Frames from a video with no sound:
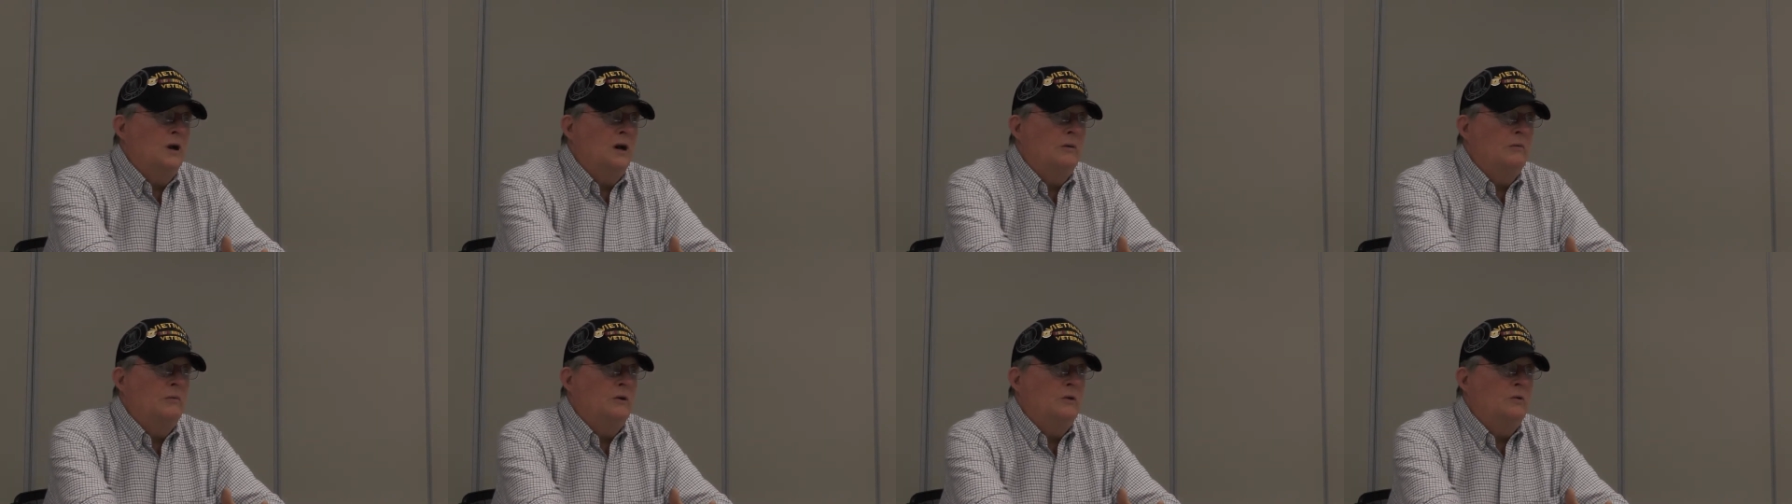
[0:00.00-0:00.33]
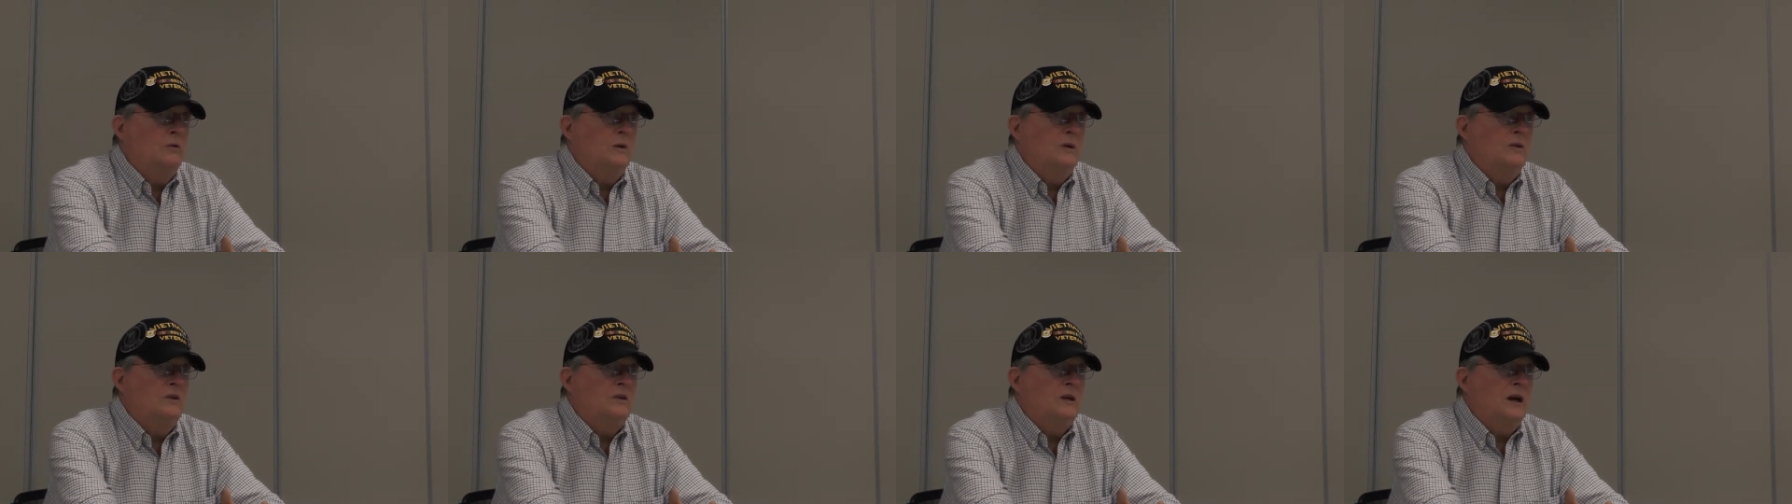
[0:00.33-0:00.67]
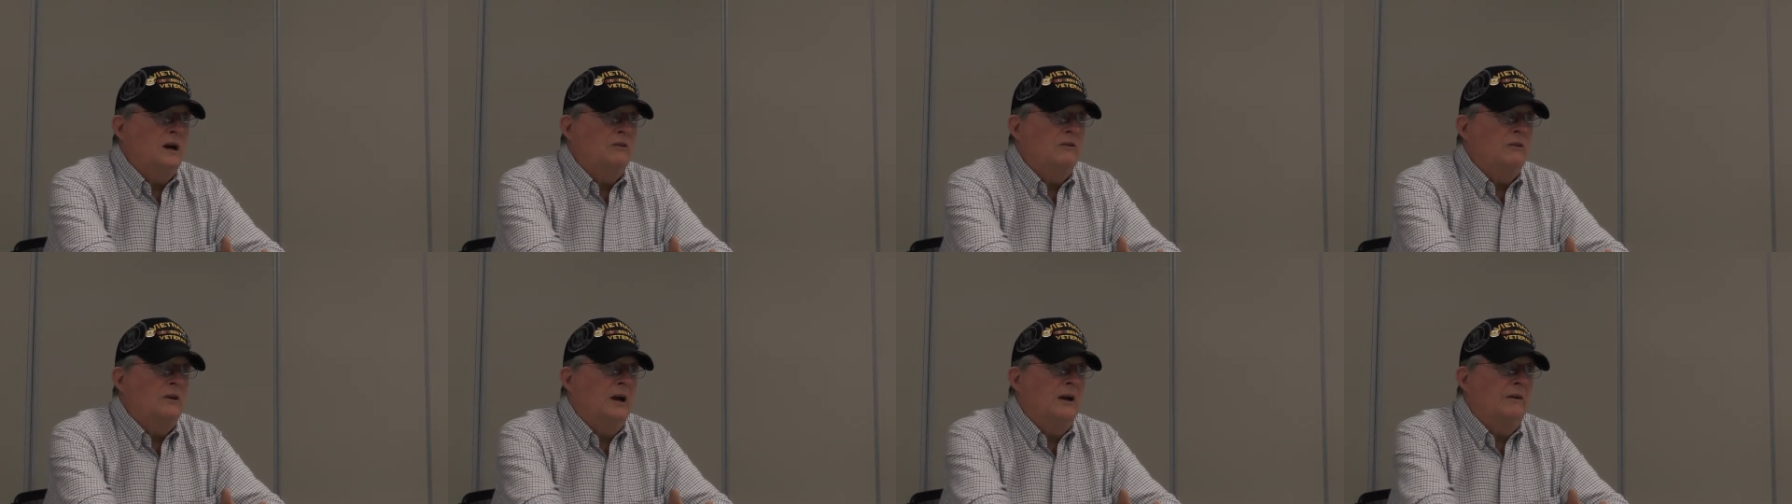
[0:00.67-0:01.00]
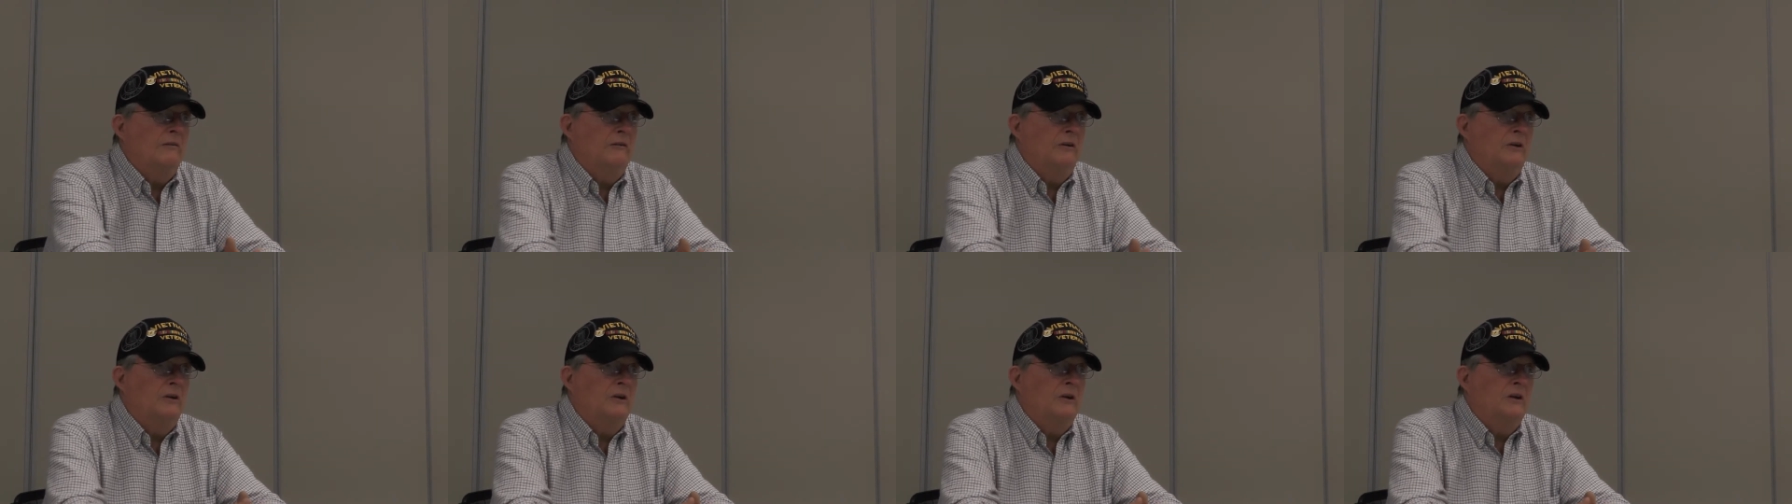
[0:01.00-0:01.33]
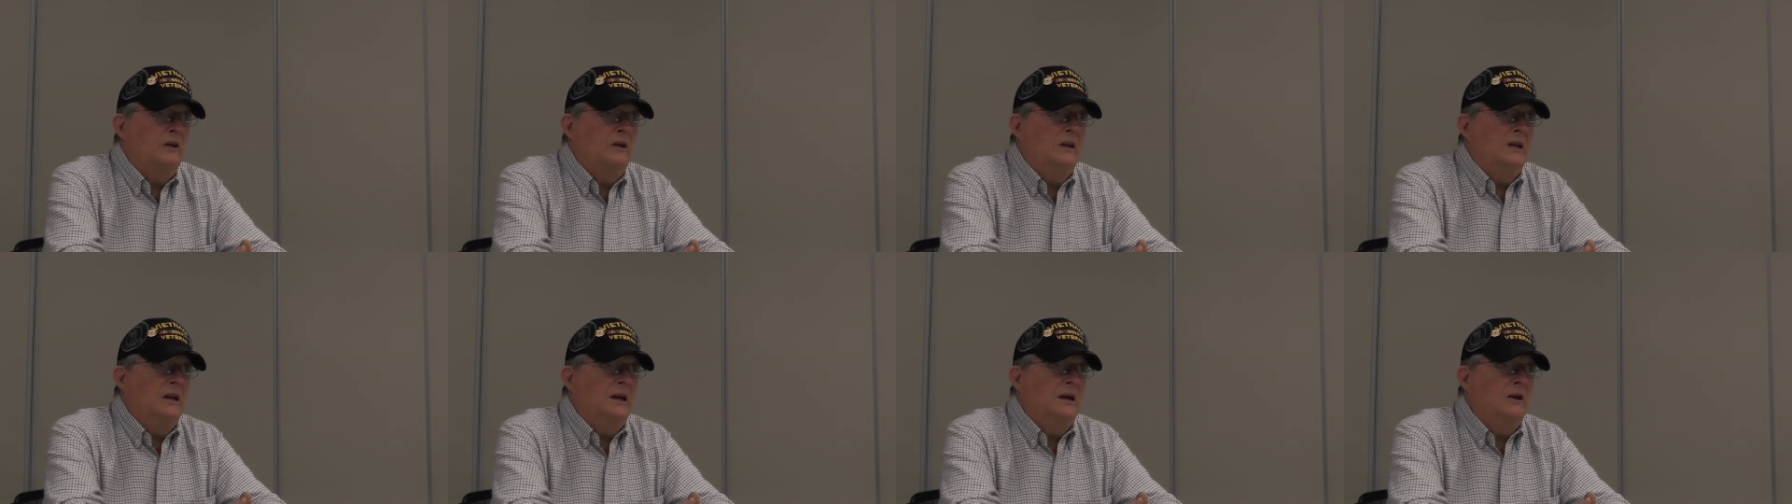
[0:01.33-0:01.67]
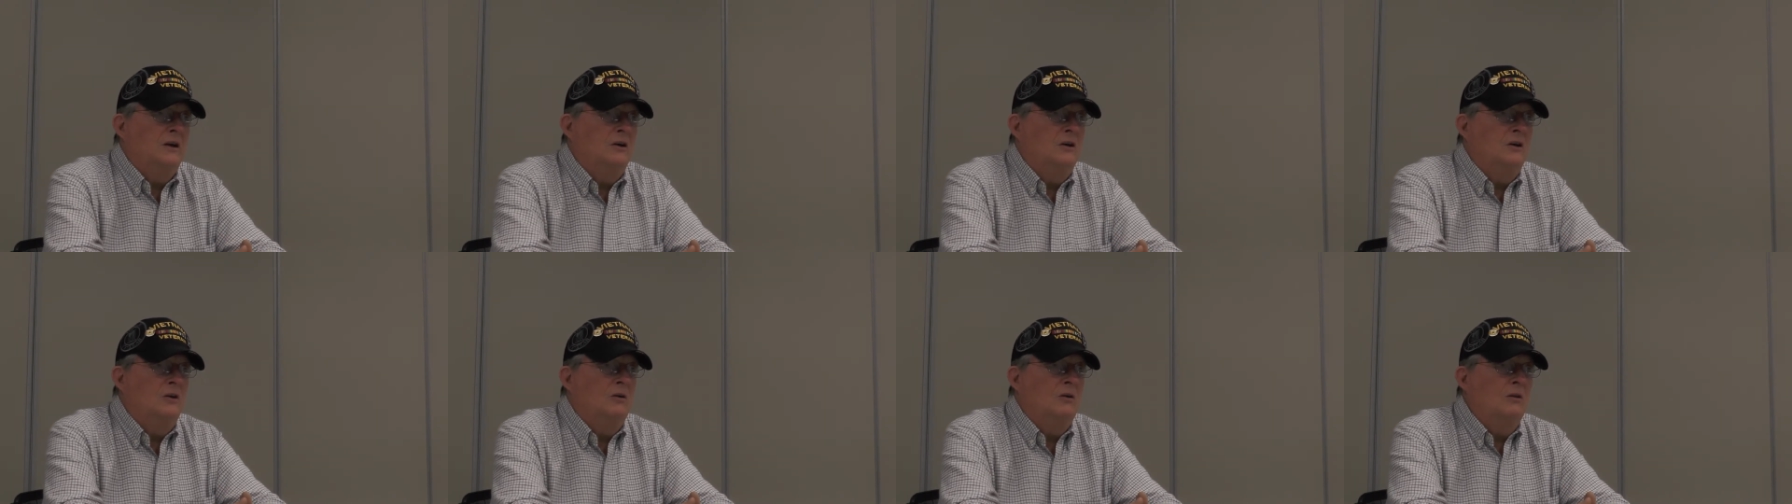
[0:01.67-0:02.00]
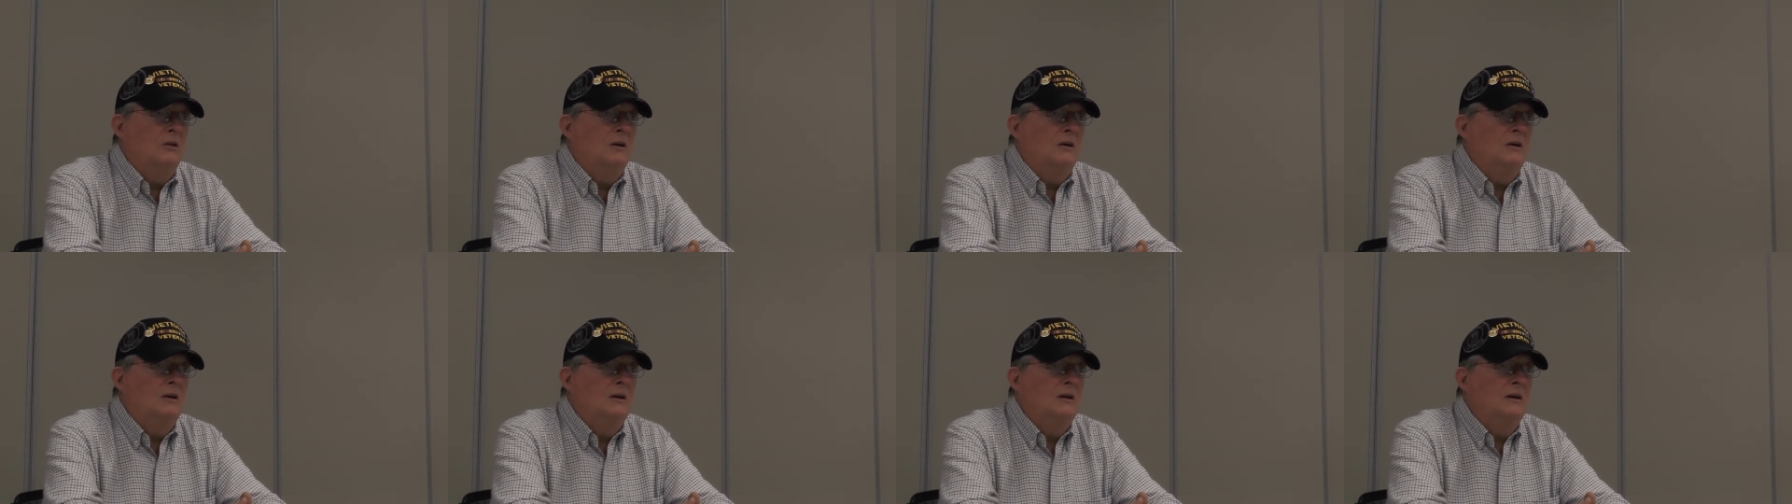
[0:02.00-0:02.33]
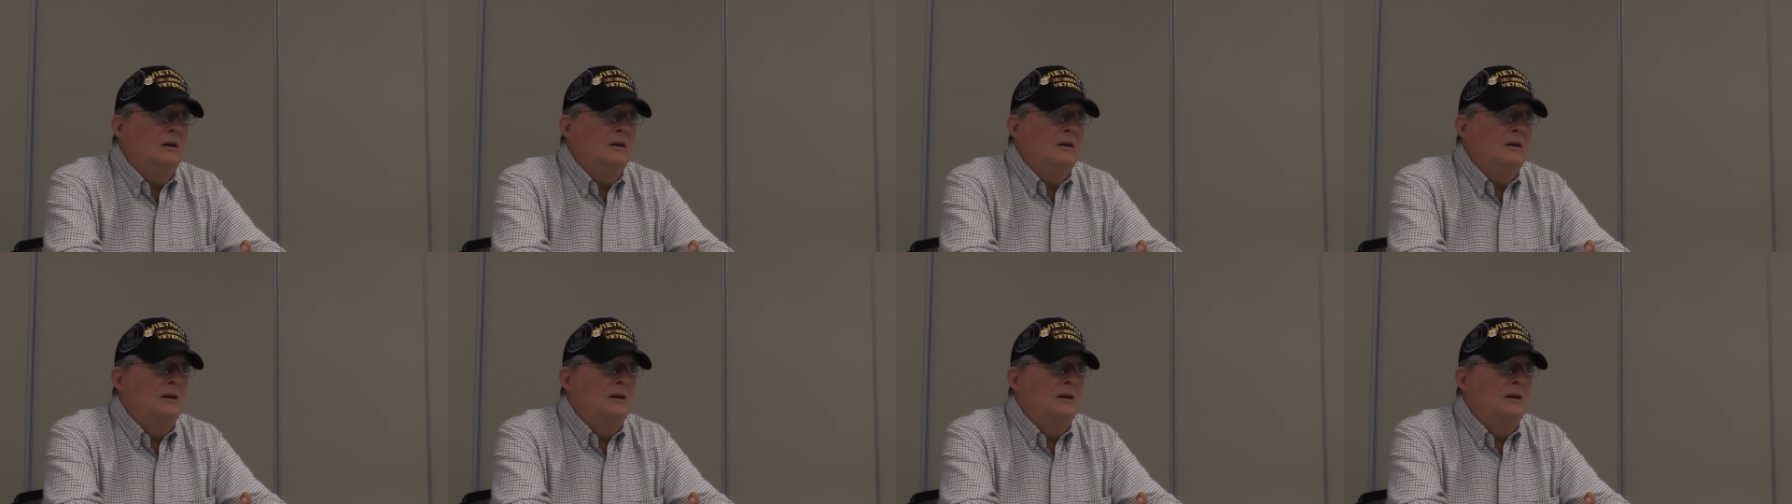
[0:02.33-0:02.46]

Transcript: on between South Africa and Angola